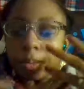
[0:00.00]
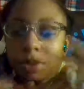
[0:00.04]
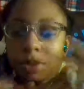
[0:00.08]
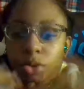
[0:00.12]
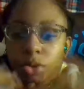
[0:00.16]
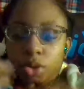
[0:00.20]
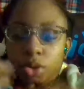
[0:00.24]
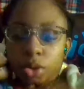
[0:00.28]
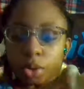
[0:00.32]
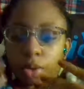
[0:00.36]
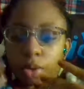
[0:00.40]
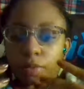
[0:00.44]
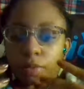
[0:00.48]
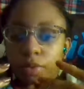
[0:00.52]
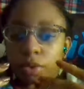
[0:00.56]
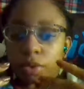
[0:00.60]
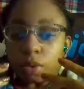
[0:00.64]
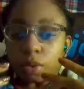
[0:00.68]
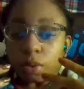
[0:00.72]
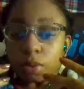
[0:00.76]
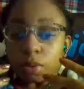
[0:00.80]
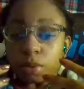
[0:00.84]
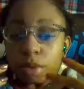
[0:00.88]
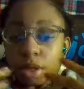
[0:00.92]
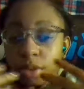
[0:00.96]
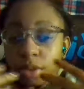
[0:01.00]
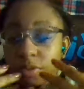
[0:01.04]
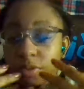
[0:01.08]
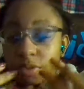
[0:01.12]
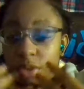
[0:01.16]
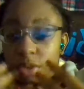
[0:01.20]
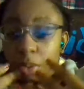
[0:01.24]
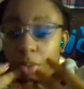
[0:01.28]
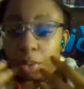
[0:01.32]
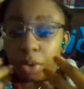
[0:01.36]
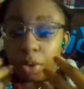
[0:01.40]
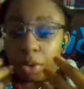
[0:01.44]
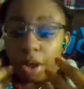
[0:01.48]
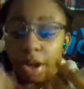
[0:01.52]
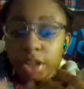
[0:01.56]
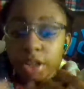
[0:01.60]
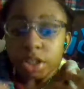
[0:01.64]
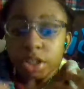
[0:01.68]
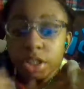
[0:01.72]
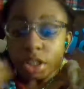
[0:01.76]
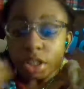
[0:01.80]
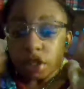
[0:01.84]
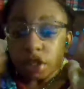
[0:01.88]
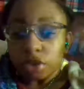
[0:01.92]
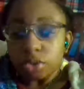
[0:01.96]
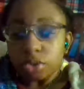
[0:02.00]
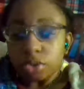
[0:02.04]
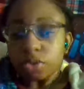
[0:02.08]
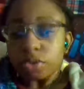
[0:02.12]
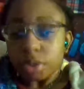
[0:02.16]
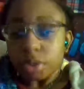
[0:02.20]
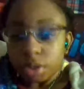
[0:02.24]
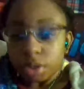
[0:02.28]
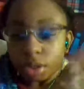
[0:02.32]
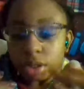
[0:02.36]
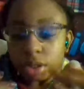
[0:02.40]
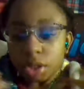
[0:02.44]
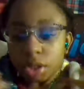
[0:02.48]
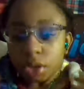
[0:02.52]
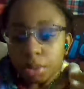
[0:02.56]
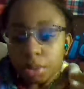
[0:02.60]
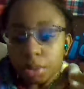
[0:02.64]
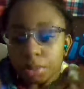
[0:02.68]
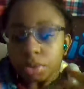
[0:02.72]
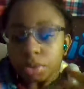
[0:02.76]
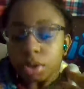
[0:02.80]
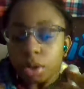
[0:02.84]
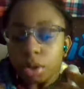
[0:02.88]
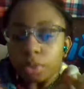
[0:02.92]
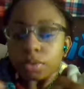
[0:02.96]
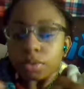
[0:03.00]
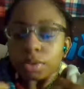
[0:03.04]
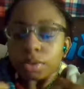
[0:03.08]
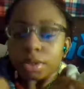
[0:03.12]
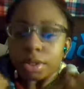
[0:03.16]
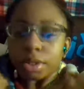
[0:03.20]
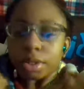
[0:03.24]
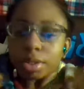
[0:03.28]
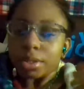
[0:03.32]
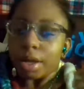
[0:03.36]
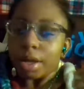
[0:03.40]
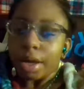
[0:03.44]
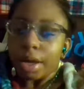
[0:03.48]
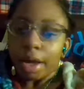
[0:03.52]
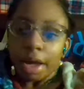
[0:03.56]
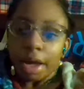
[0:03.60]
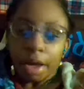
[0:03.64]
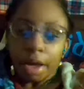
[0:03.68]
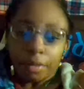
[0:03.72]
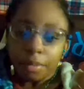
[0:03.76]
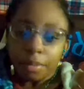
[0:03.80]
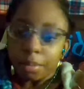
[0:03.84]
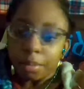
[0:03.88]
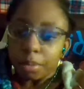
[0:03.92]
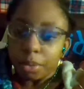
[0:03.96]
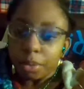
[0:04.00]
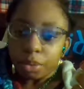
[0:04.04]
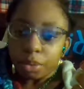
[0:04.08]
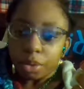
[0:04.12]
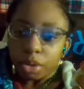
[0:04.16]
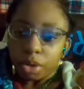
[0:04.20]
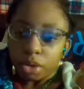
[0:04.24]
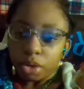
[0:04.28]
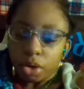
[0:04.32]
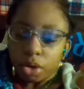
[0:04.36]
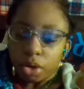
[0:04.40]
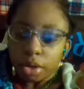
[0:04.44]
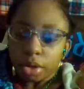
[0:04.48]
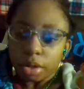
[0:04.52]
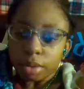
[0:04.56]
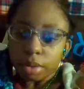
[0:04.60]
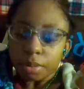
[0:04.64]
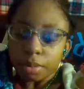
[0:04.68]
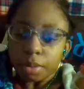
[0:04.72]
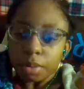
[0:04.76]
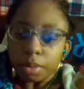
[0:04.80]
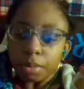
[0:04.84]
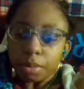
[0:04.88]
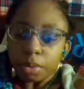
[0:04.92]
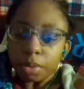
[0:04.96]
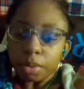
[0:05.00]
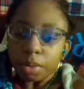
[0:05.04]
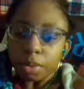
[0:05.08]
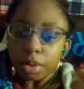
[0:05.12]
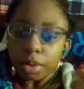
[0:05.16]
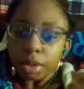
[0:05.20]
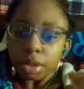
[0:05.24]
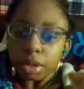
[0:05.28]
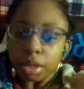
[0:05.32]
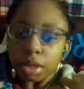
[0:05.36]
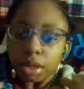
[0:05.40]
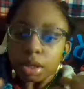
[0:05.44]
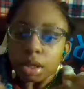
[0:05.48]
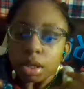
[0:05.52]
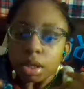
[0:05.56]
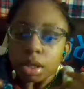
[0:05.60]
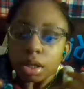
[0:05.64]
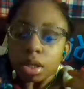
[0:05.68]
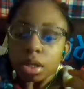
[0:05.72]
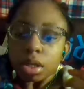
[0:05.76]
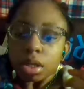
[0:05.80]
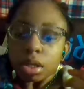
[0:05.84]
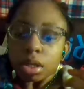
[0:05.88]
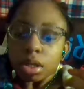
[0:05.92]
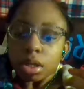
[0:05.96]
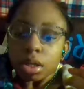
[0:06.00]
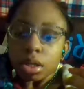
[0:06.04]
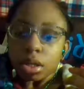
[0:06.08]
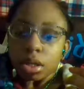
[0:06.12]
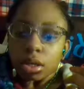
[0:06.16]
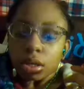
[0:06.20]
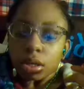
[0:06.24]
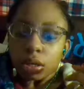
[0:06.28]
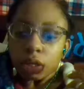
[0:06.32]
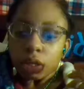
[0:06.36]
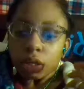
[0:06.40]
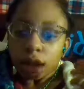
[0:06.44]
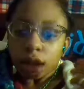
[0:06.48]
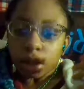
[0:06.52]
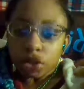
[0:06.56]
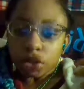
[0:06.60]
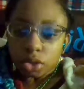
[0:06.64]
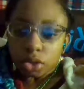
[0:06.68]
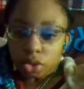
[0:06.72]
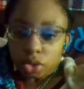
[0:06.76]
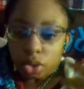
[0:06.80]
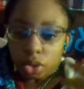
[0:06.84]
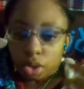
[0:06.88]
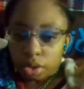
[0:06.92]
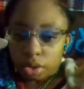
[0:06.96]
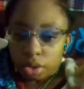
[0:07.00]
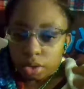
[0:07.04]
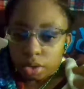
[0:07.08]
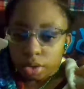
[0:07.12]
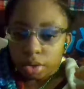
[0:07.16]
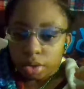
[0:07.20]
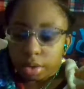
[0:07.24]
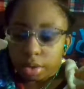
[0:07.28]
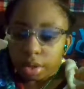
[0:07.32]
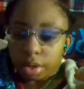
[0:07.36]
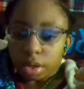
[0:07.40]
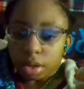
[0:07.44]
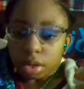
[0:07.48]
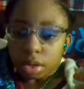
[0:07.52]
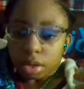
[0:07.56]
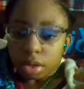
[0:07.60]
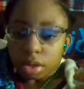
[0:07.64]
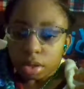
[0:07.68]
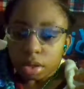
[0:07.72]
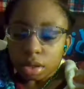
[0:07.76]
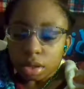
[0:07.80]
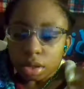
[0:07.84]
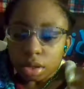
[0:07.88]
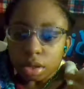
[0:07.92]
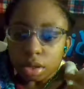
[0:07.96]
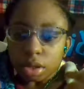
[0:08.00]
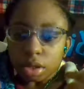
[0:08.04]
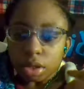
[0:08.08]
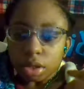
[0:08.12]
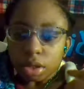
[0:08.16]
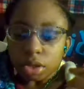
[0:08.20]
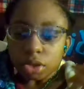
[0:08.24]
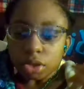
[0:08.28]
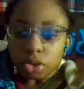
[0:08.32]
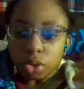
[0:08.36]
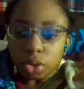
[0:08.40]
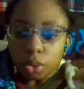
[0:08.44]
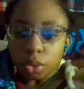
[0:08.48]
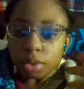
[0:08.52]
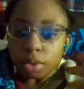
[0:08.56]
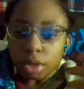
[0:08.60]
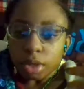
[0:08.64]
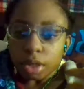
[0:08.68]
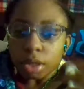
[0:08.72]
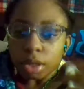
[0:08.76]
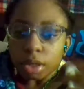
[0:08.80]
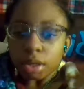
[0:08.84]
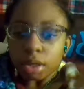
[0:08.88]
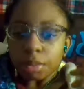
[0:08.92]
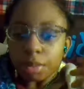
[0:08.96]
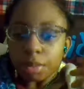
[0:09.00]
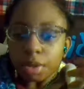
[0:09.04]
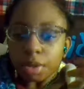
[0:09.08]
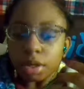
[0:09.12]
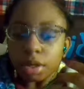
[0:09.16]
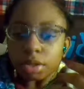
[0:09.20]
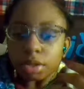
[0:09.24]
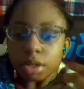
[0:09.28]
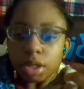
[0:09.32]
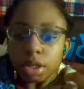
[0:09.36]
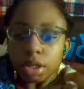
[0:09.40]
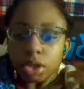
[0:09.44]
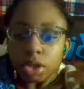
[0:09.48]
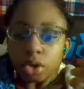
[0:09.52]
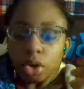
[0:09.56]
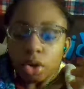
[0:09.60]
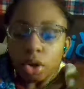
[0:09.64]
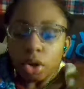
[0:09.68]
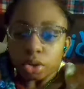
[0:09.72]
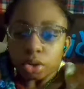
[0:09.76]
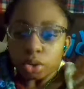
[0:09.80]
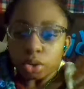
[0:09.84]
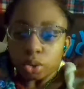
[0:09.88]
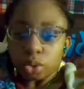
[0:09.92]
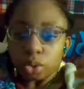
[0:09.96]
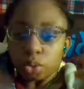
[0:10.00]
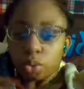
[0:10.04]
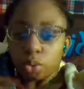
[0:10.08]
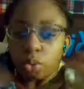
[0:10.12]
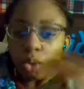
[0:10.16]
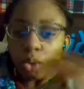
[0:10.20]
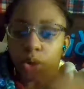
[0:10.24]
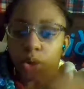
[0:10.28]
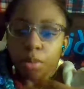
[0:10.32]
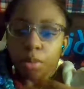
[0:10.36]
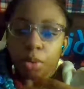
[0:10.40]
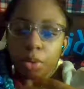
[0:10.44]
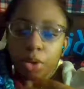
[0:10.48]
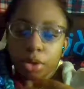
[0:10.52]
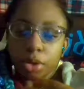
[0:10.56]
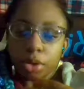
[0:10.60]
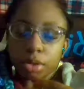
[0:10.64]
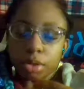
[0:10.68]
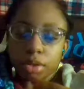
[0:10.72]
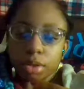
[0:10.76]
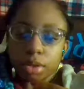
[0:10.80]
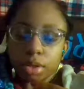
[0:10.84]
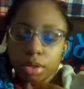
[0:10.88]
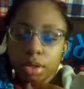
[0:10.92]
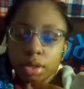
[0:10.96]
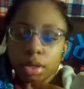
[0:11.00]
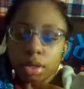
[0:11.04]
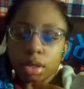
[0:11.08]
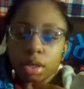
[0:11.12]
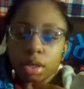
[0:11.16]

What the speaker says: So if someone actually tells you physically themselves and says, I haven't been really talking to people lately, it's not a good thing. And don't think because they talk to one person